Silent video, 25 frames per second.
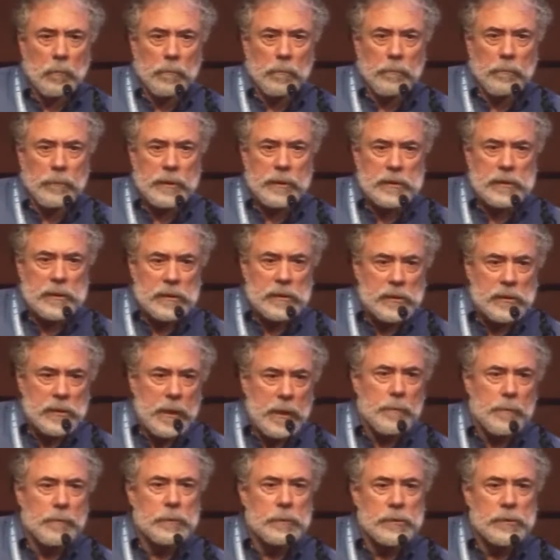these
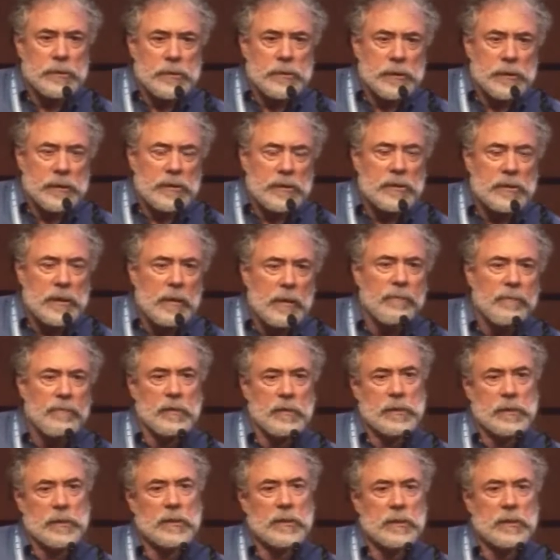examples, these less
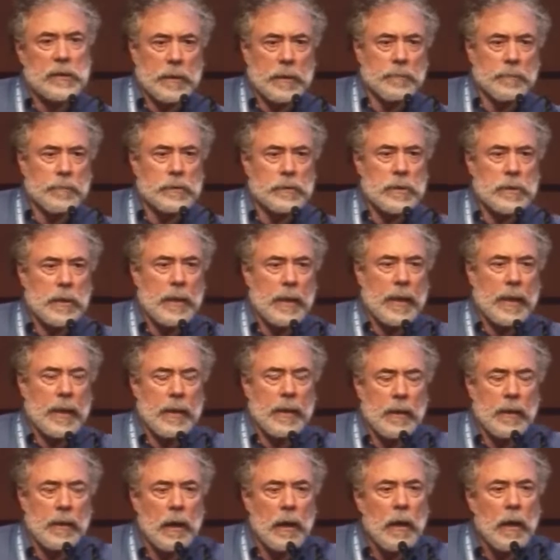obvious examples
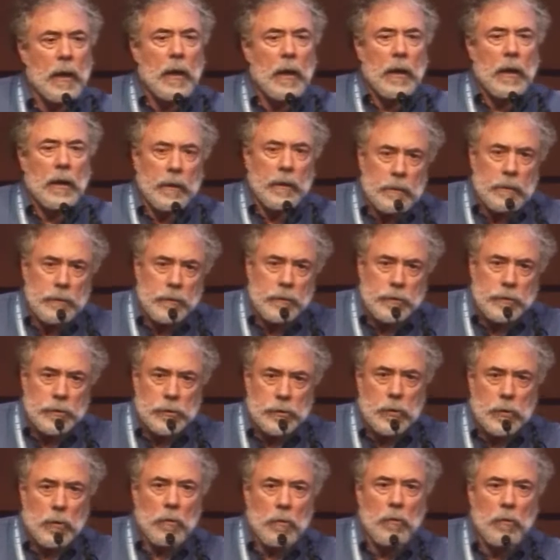again,
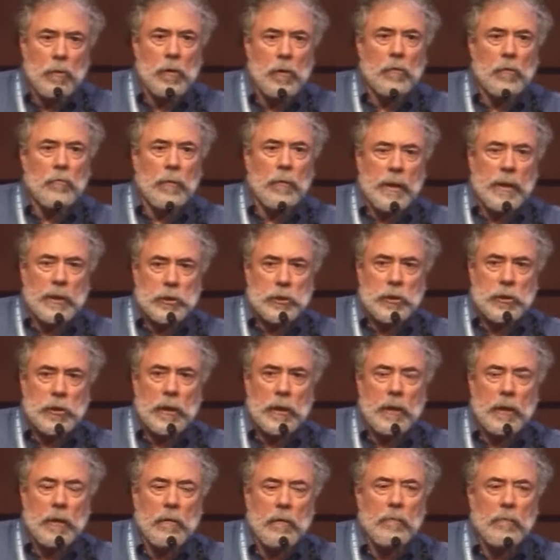underscore a
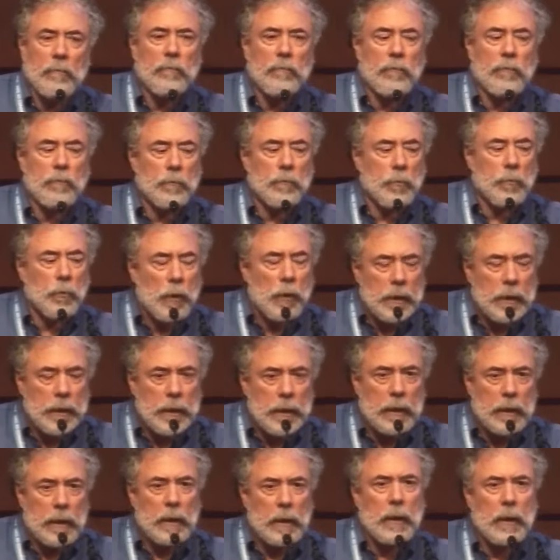rationale for
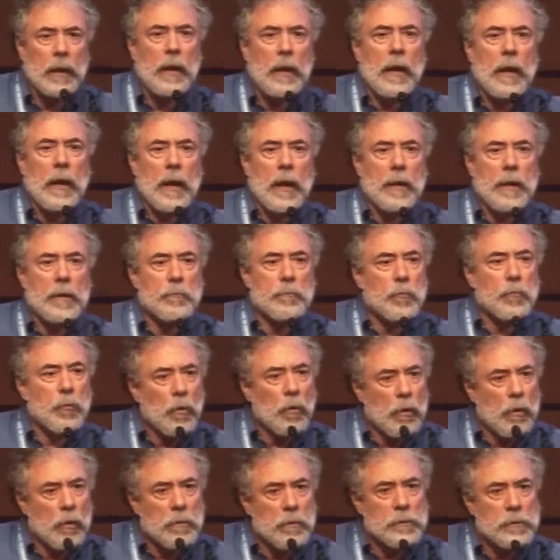bringing a
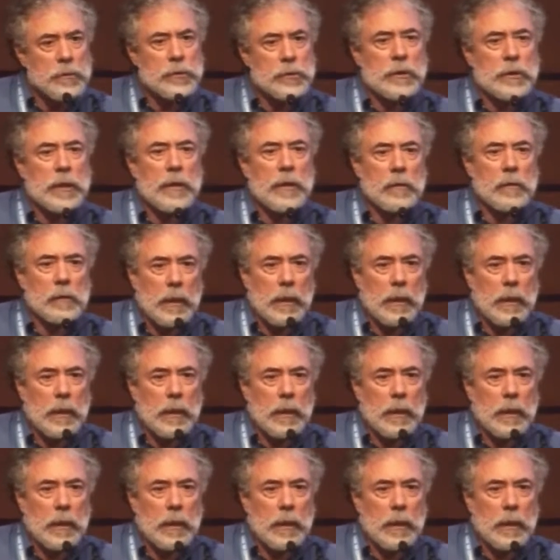broader scale